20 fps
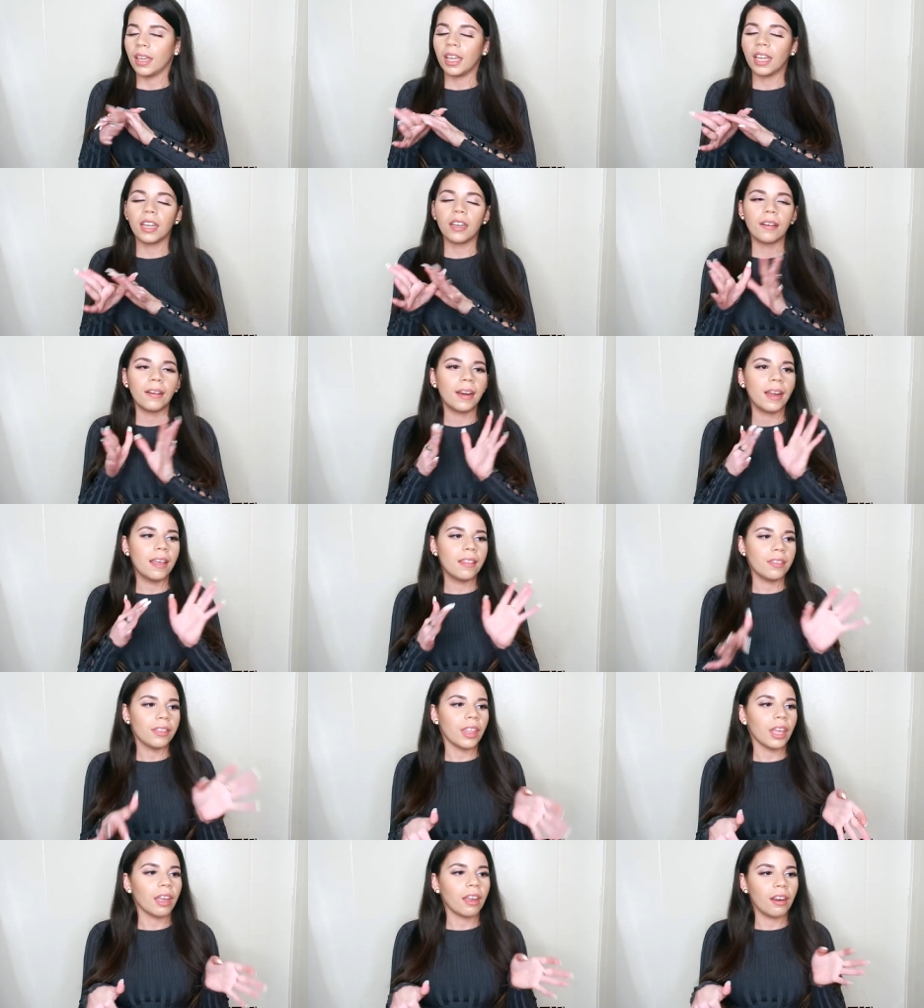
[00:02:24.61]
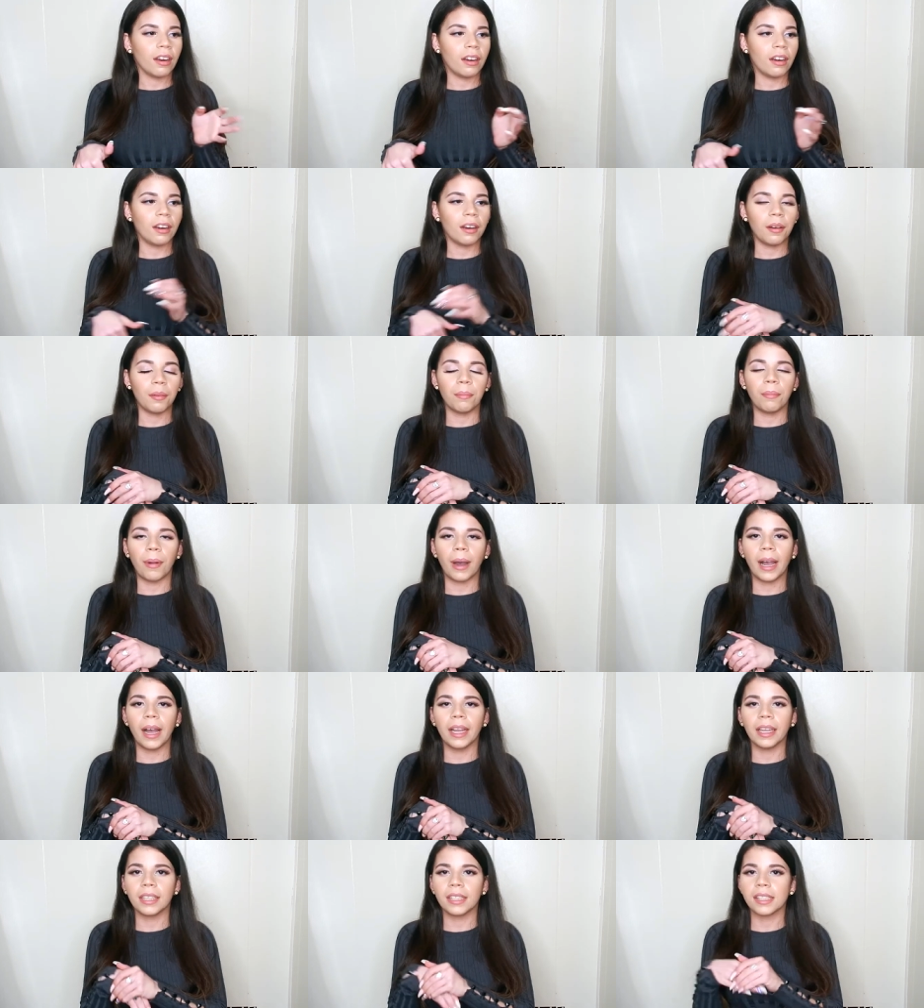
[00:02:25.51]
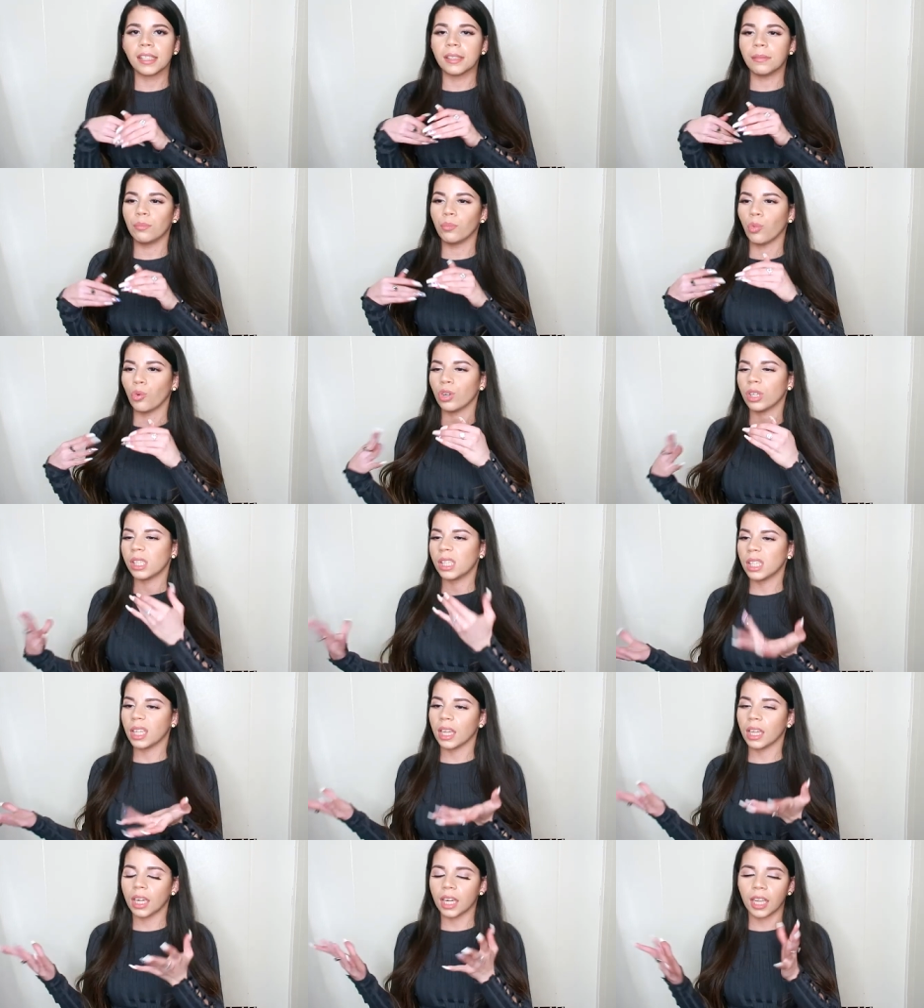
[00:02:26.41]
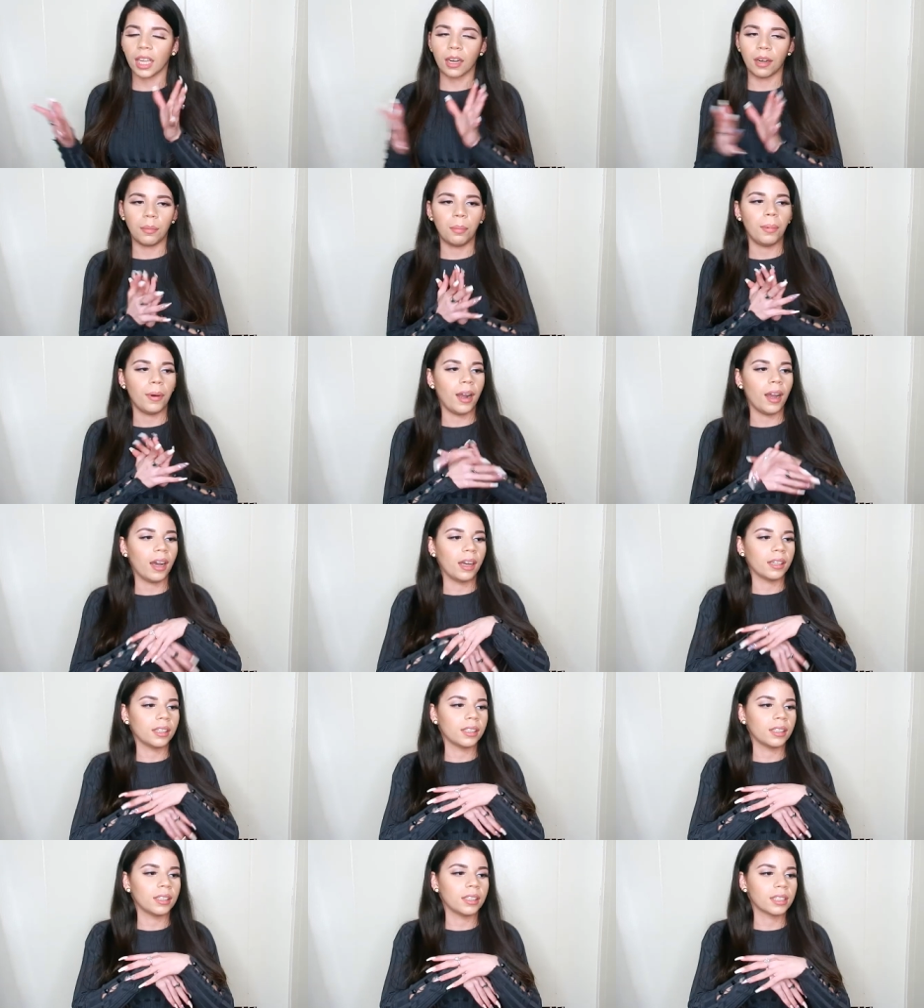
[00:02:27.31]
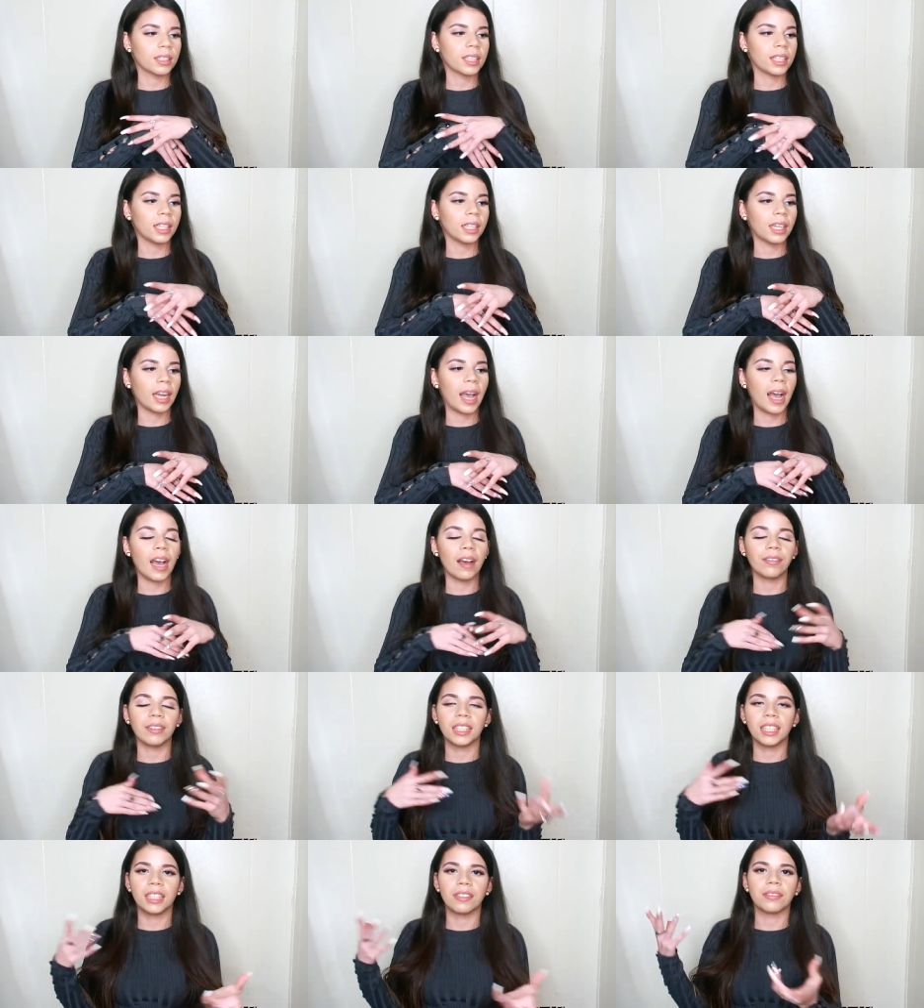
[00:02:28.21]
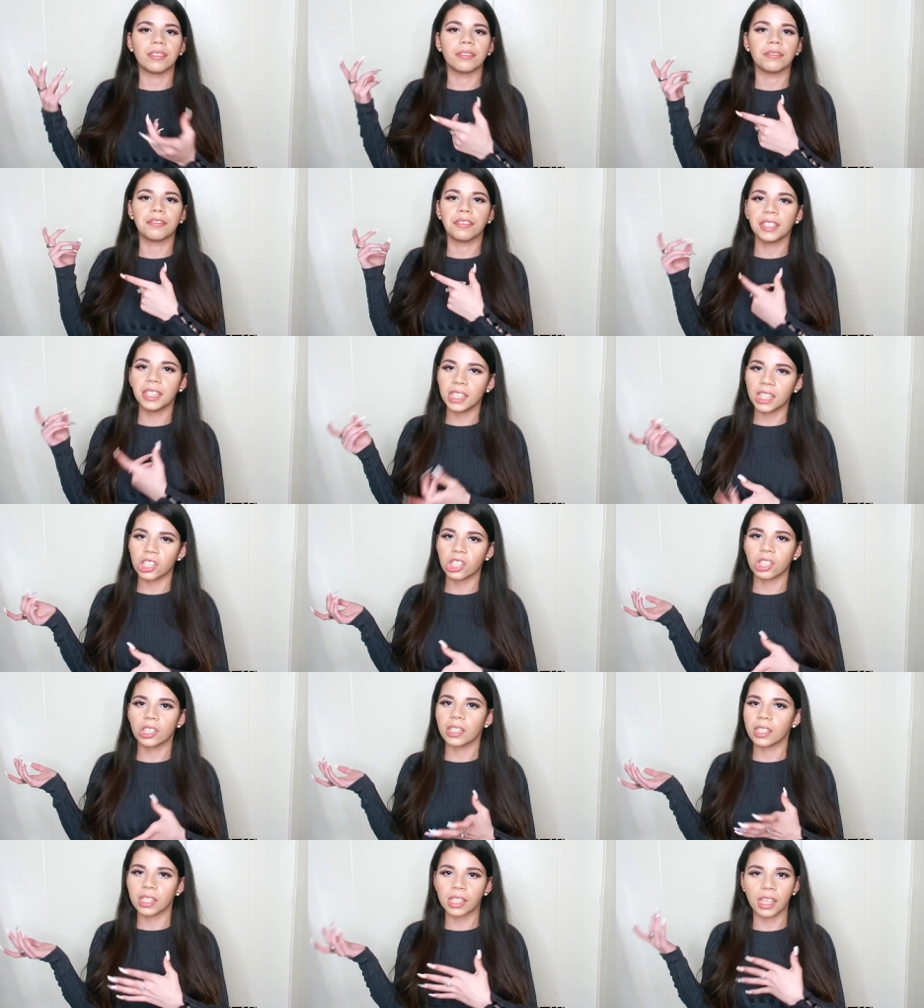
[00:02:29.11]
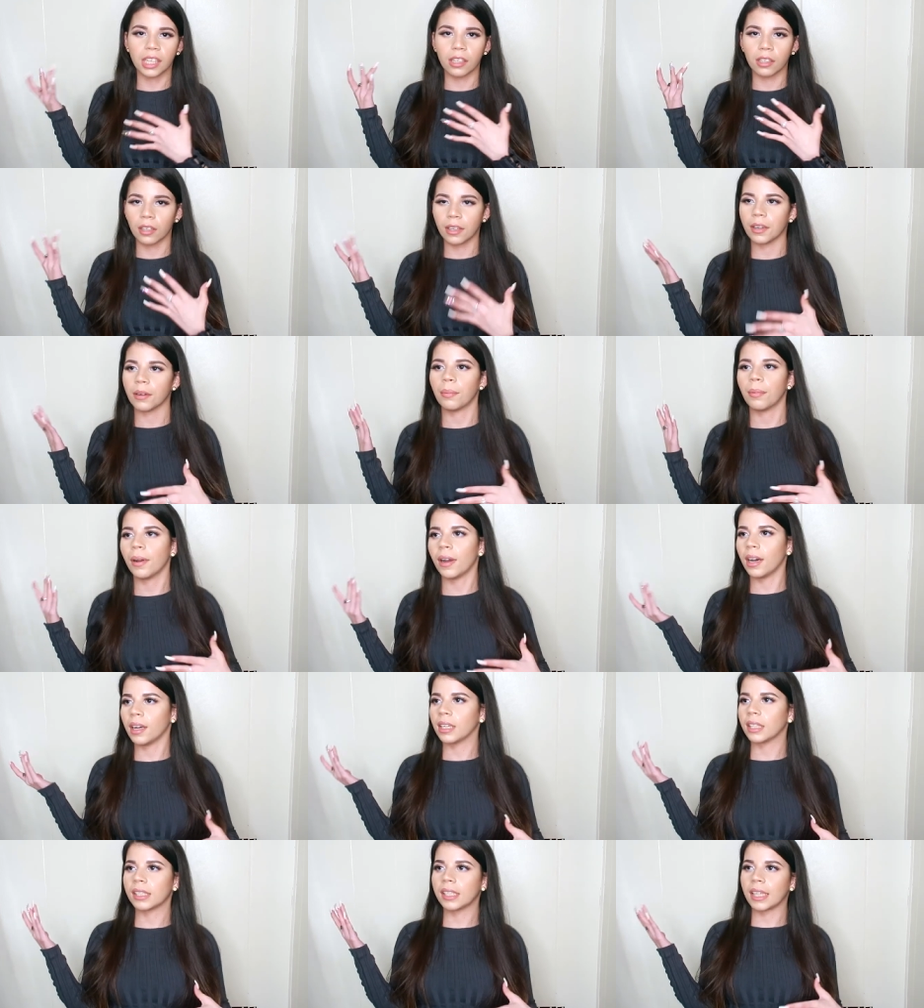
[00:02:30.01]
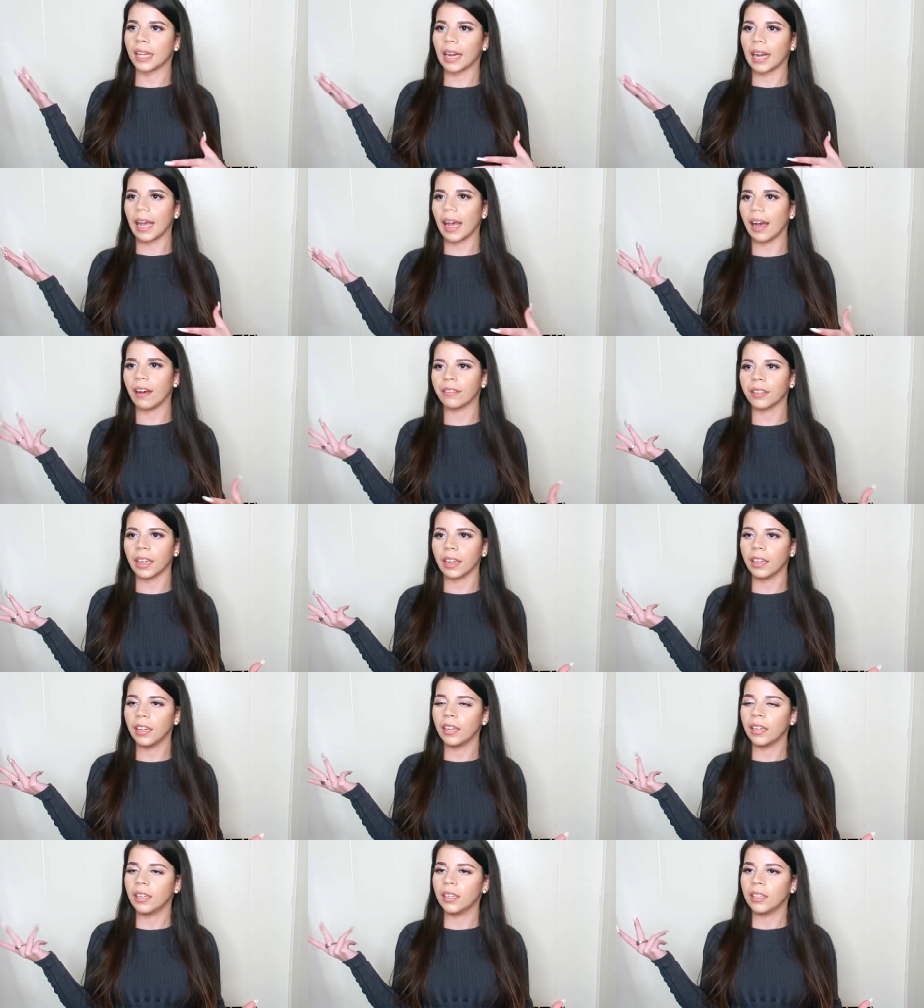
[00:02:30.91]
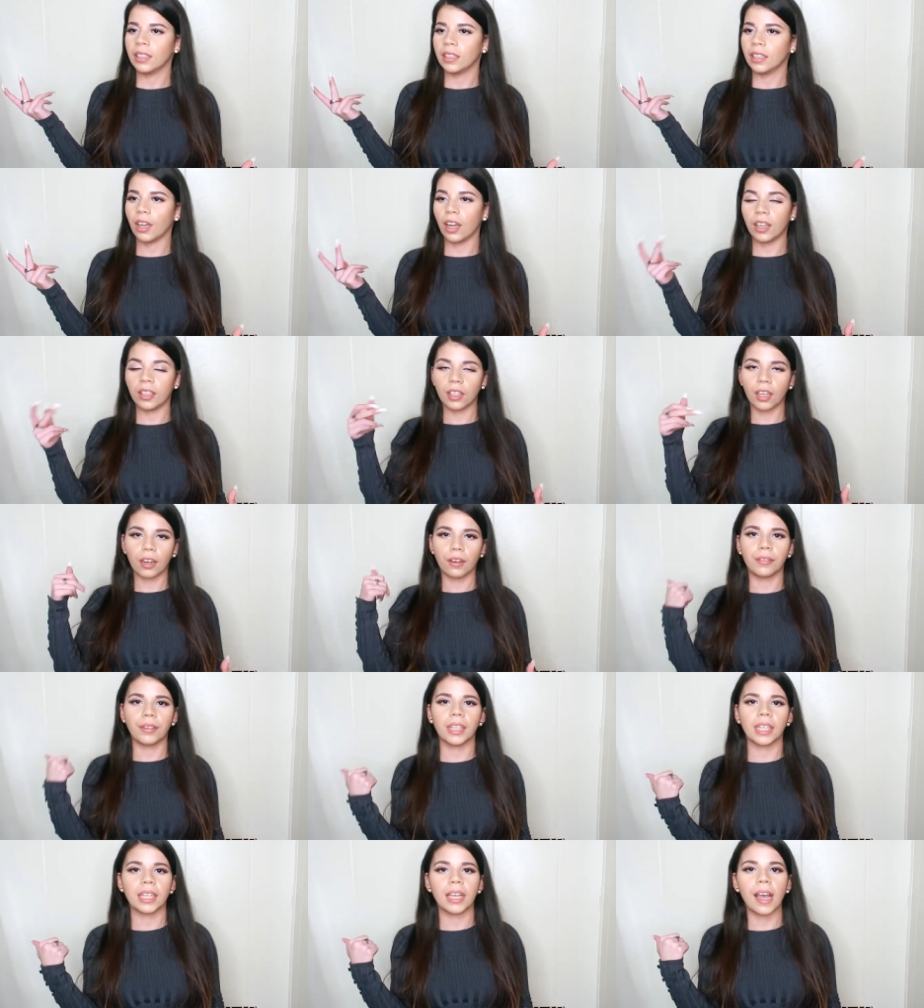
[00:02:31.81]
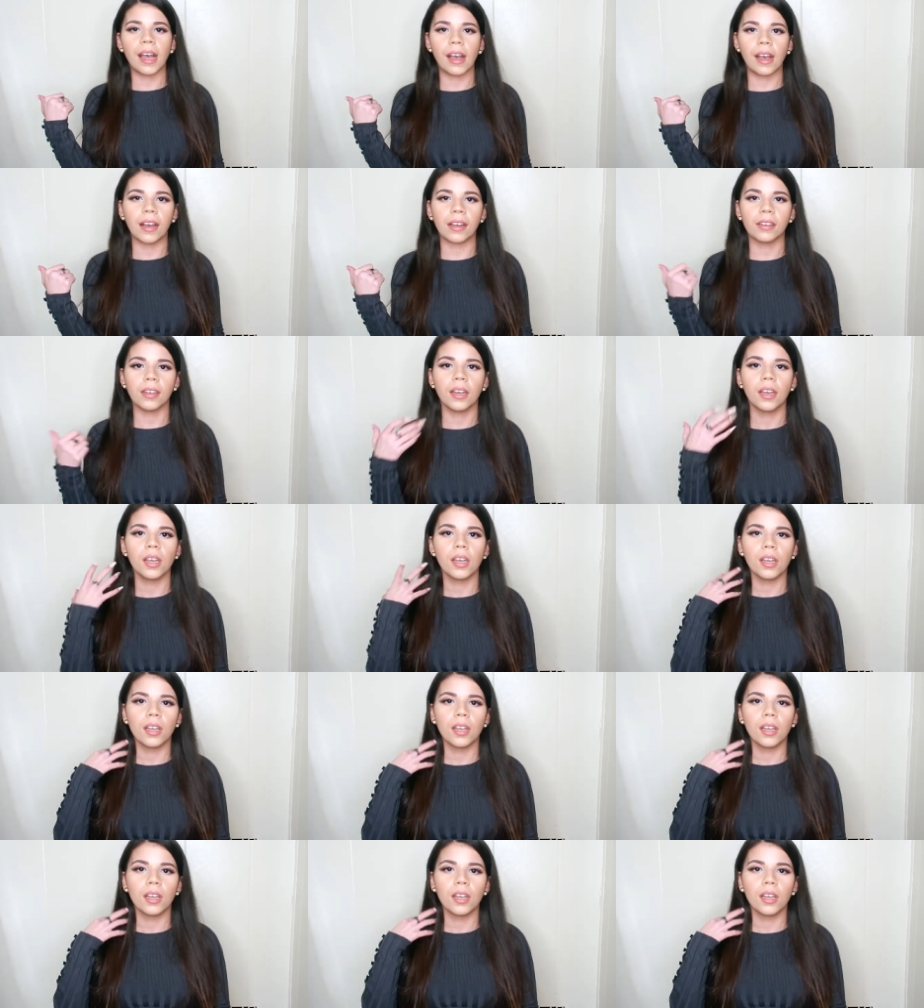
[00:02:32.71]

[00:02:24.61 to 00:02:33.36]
here and there buying more skincare products and I haven't even finished the skincare products that I have at, that I already had.